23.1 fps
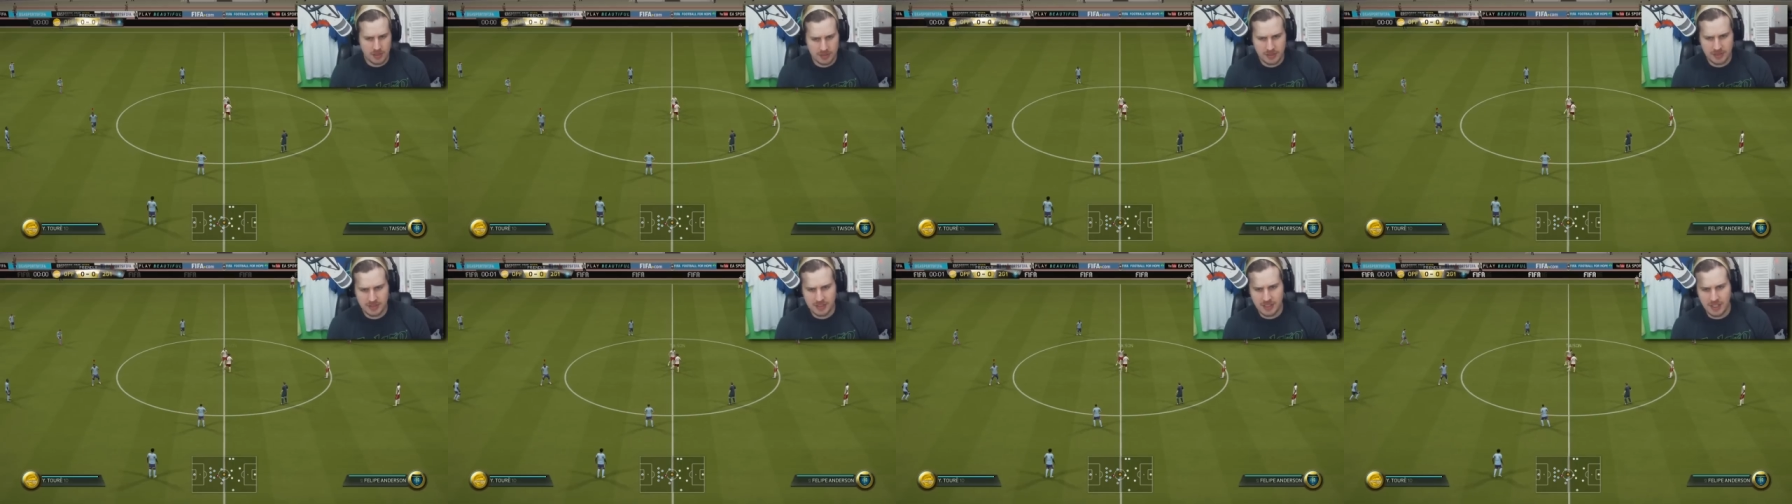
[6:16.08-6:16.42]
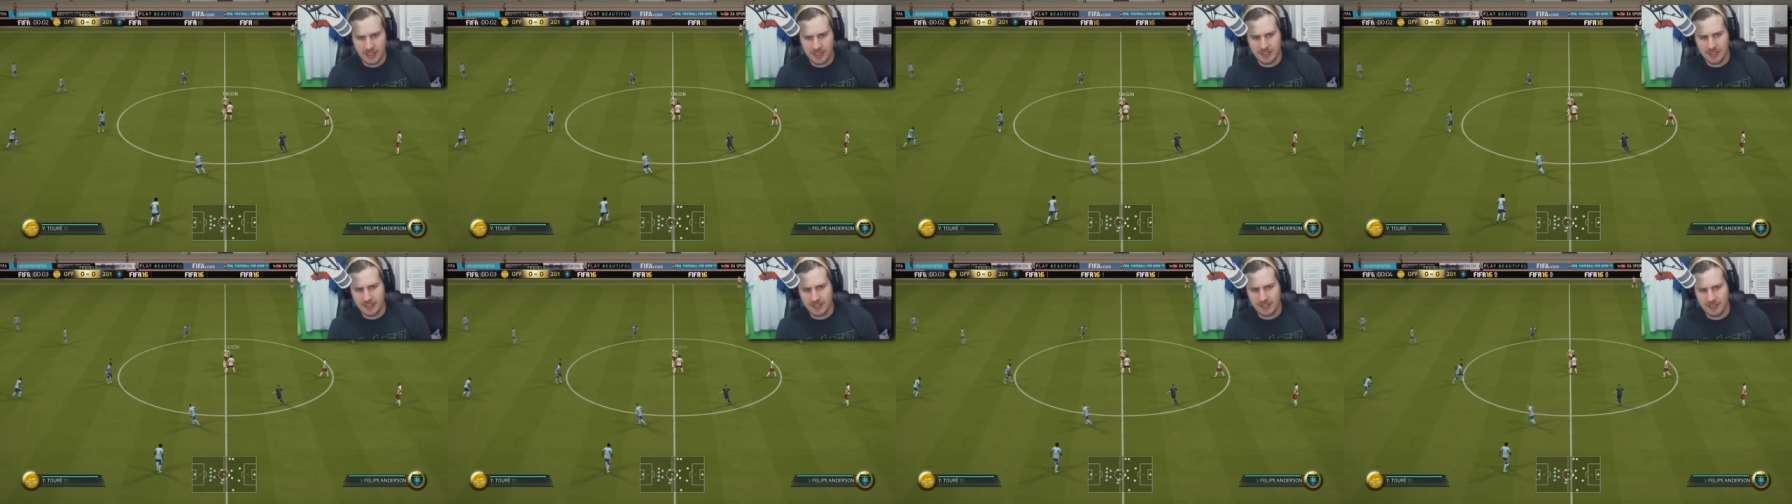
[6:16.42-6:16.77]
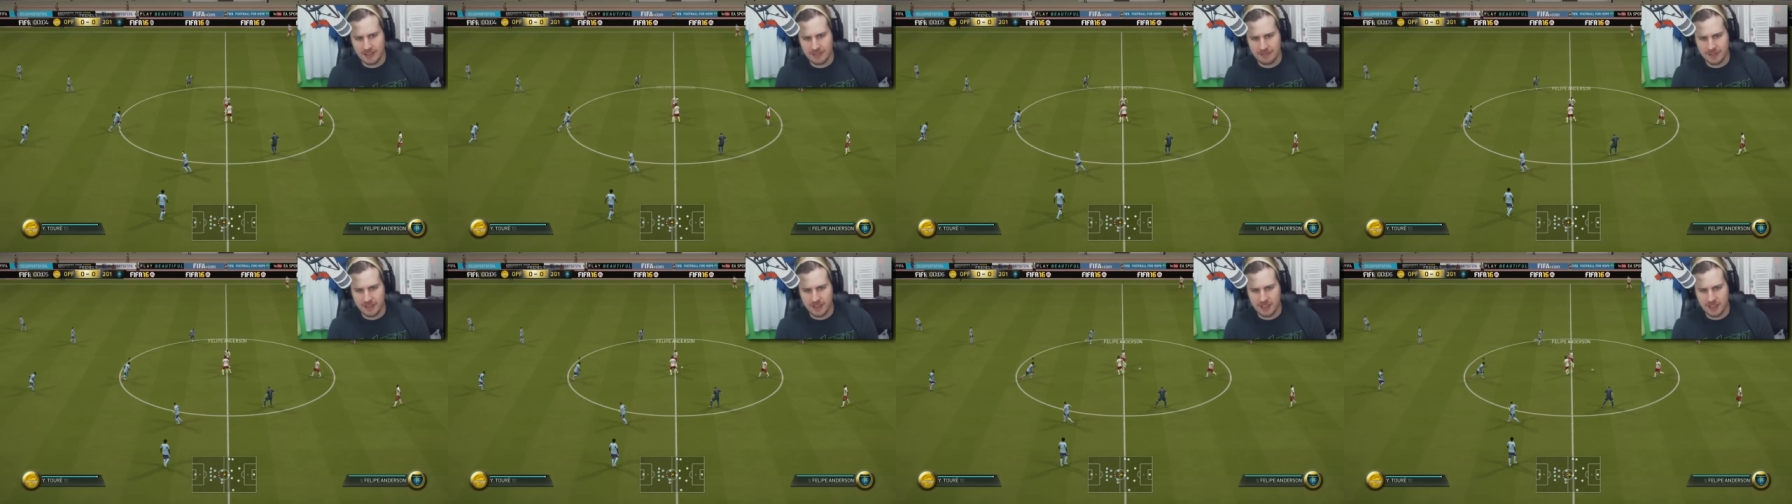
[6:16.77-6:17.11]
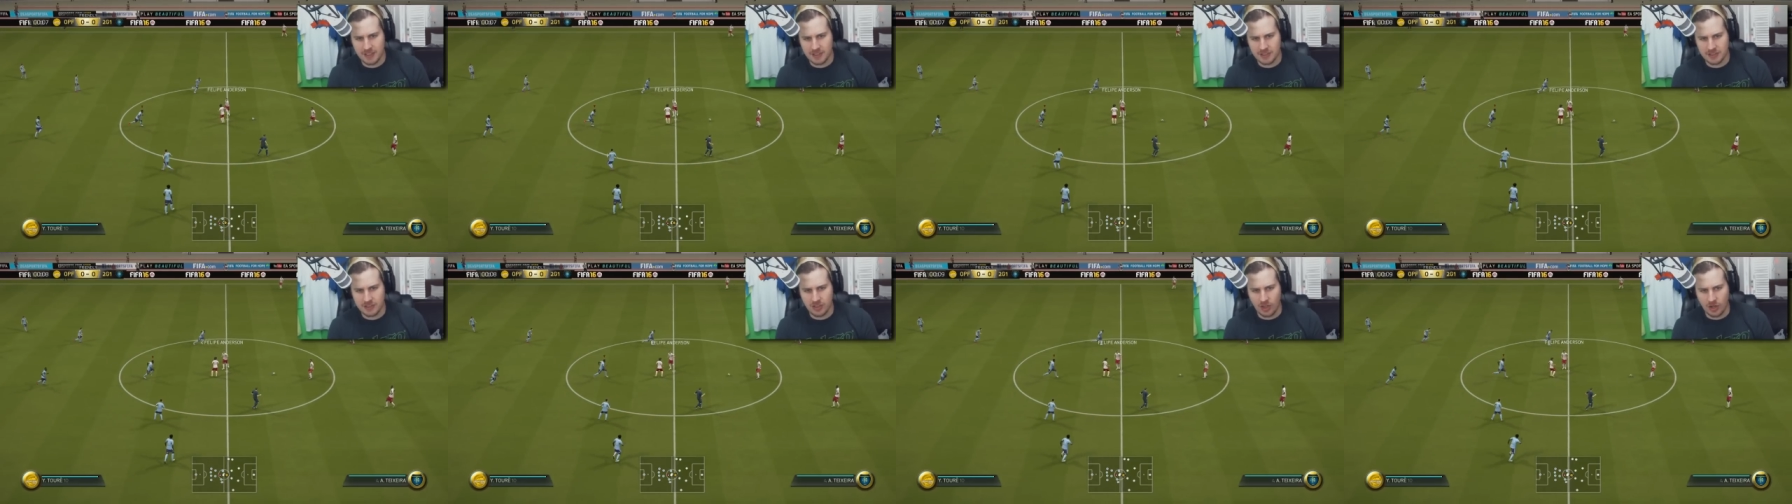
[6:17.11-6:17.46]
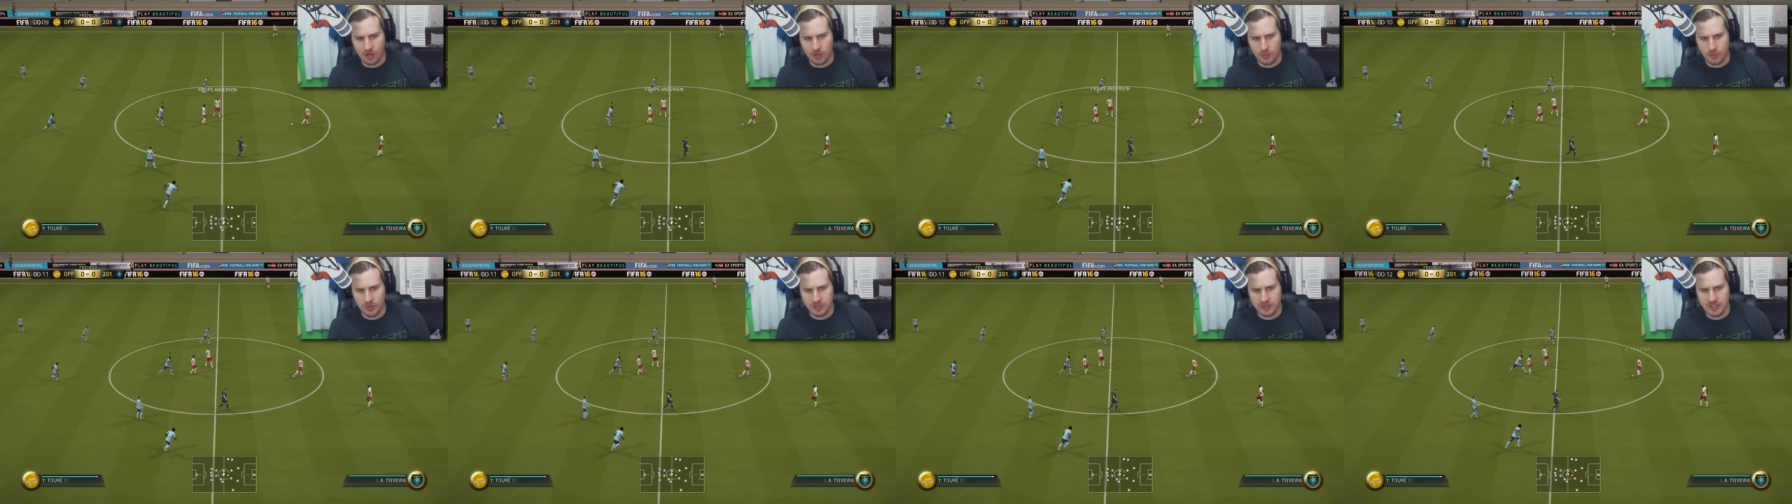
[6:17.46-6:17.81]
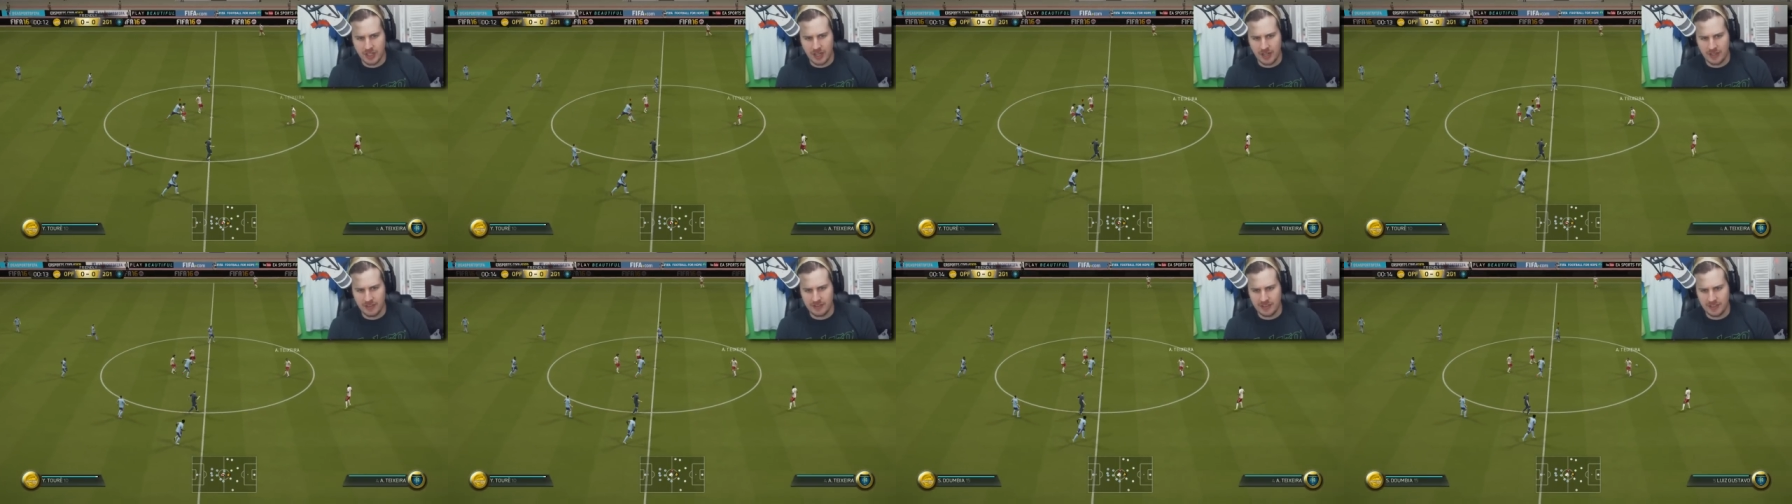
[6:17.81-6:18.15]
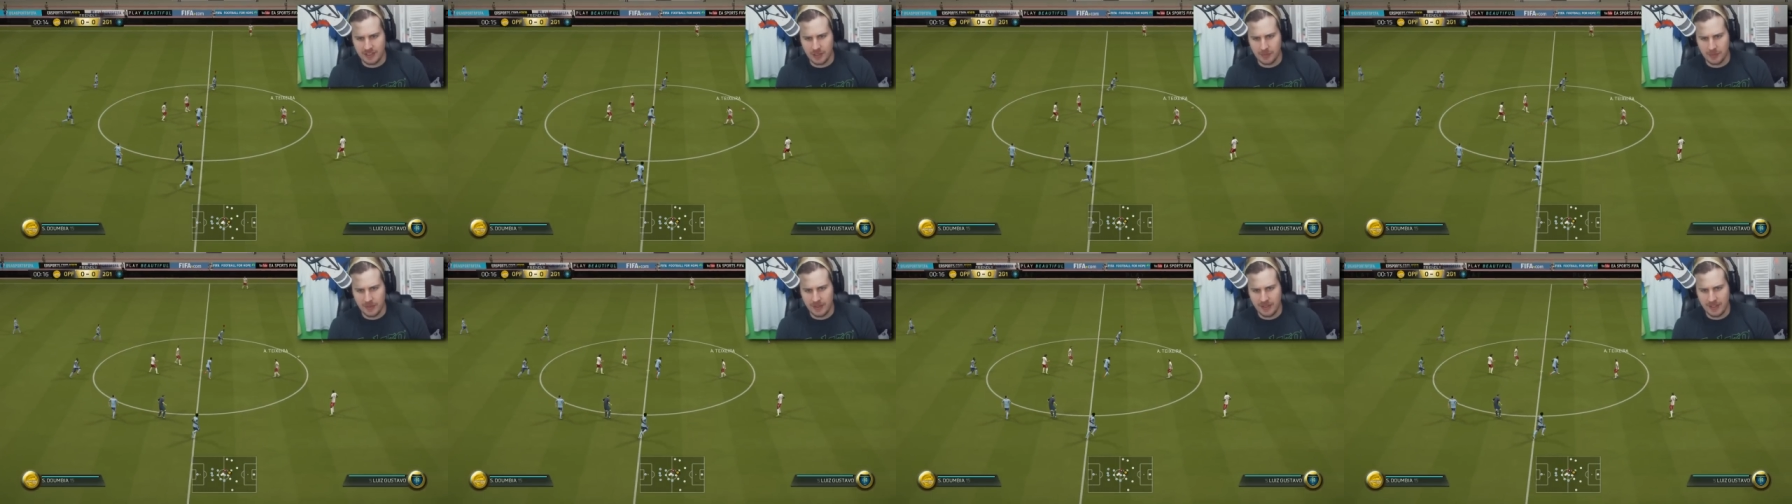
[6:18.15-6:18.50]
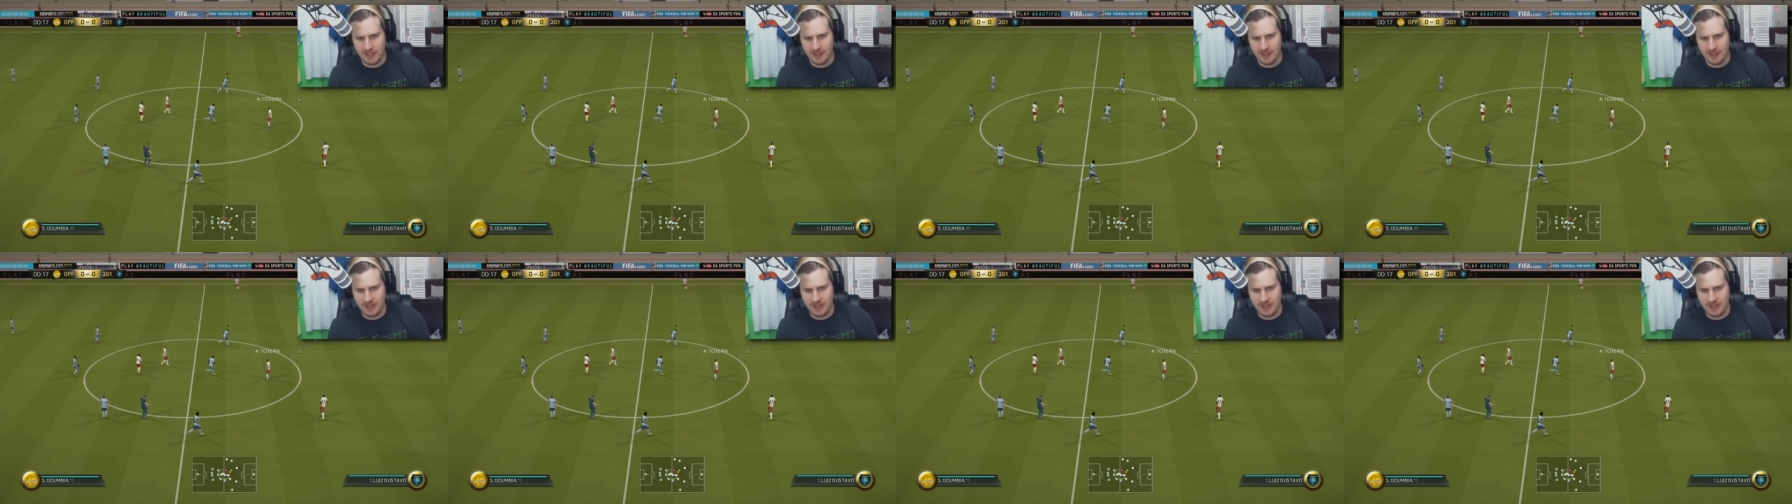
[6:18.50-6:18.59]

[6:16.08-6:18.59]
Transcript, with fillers: Is this guy in like in a fucking Star Wars cantina